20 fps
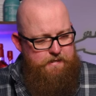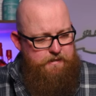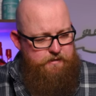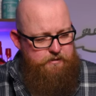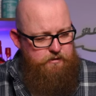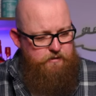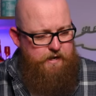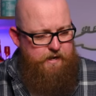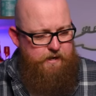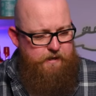
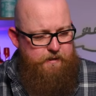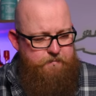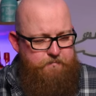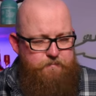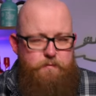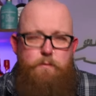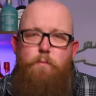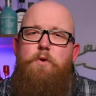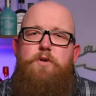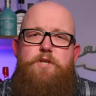So yeah,
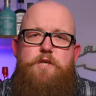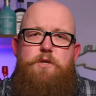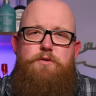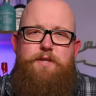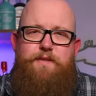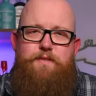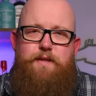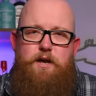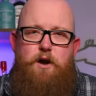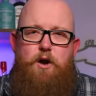what do you
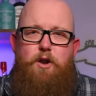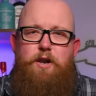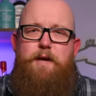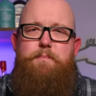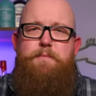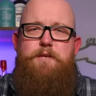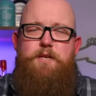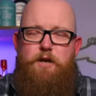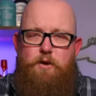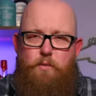think they are? Let
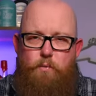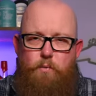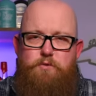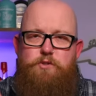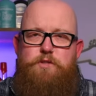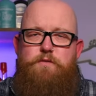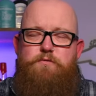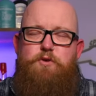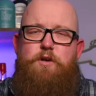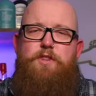me know
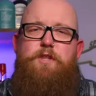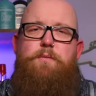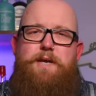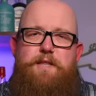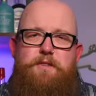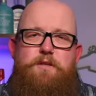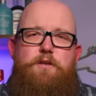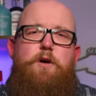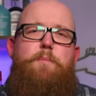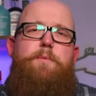once you've tried them
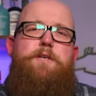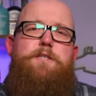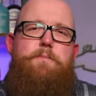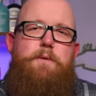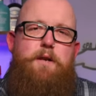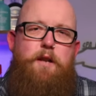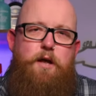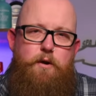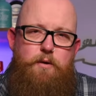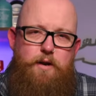in the comments
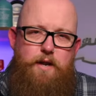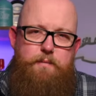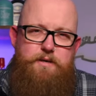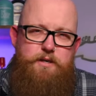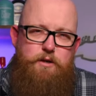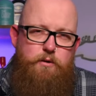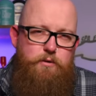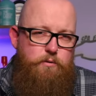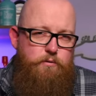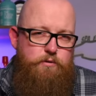below. Let me
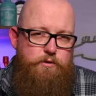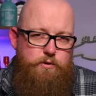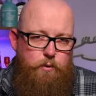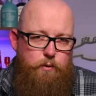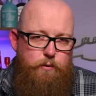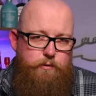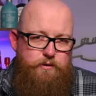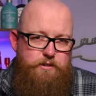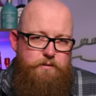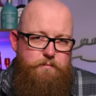know your
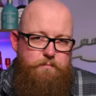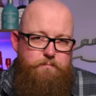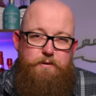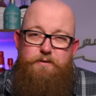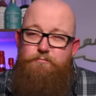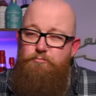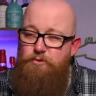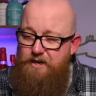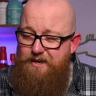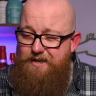thoughts.
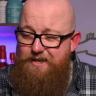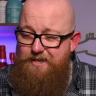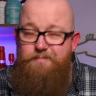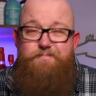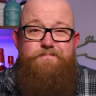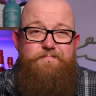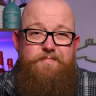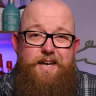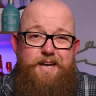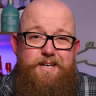But really,
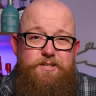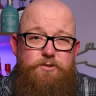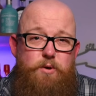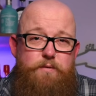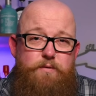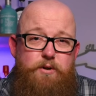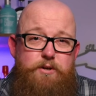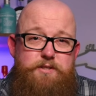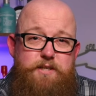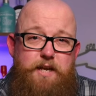that is all
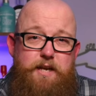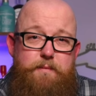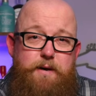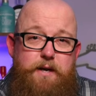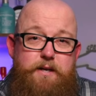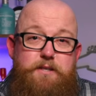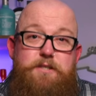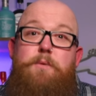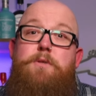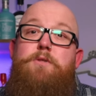I've got to say
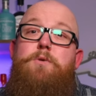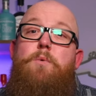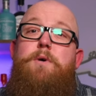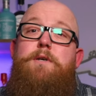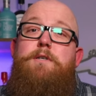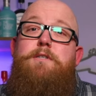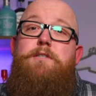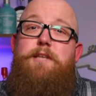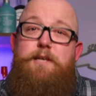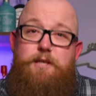about it. So as
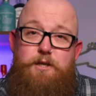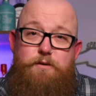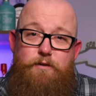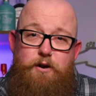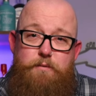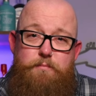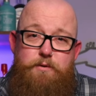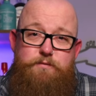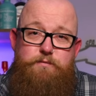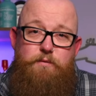always, thank you
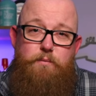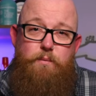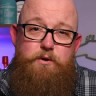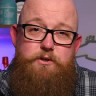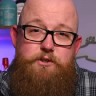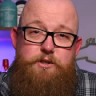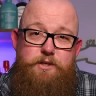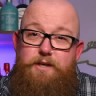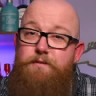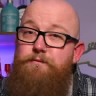very much for
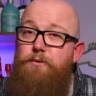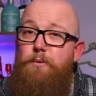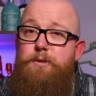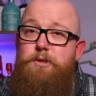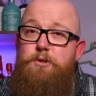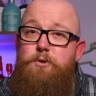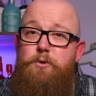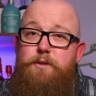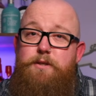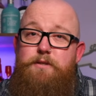watching. If you
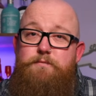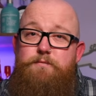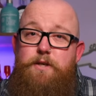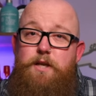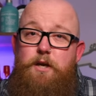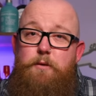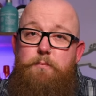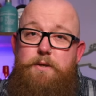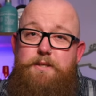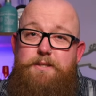enjoyed this
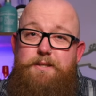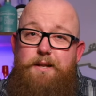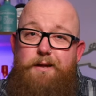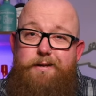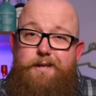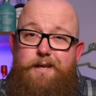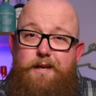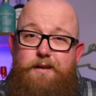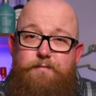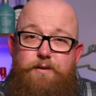video, please
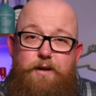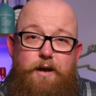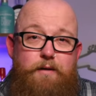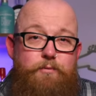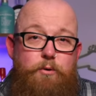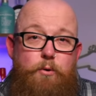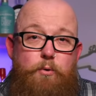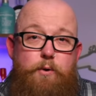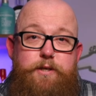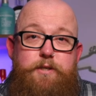like it. If you
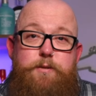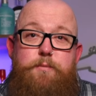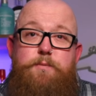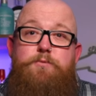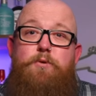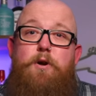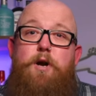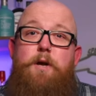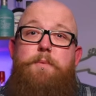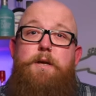haven't already,
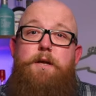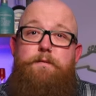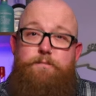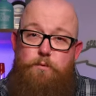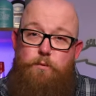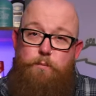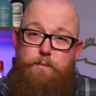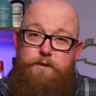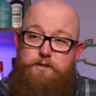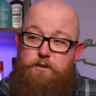subscribed, if
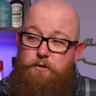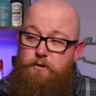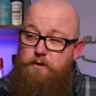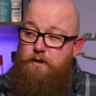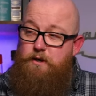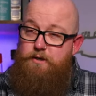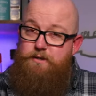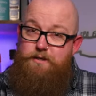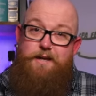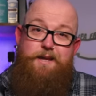you would be so
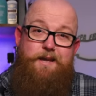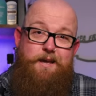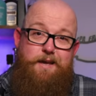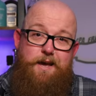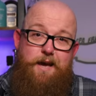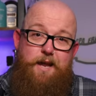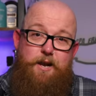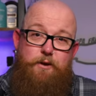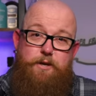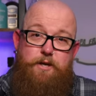kind.
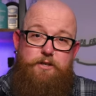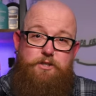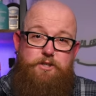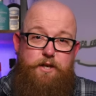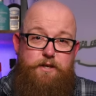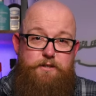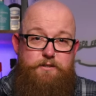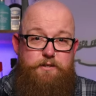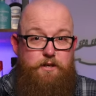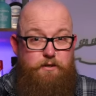And I'll catch you
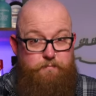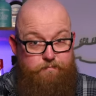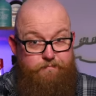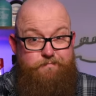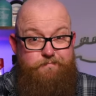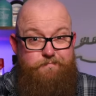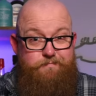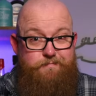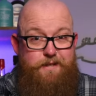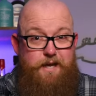next time.
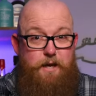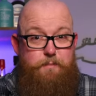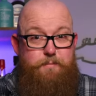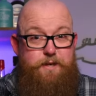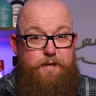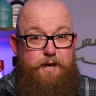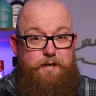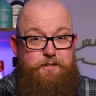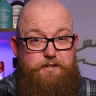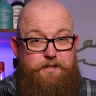Happy
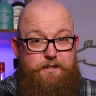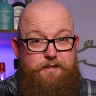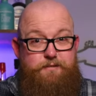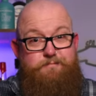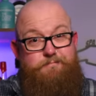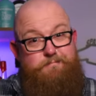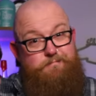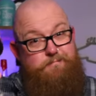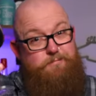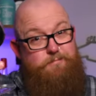guessing.
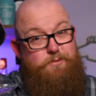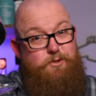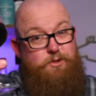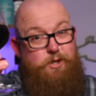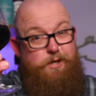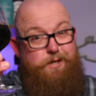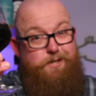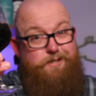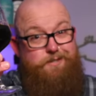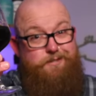
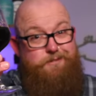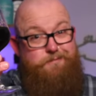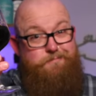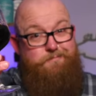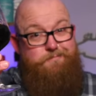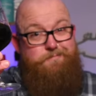Cheers.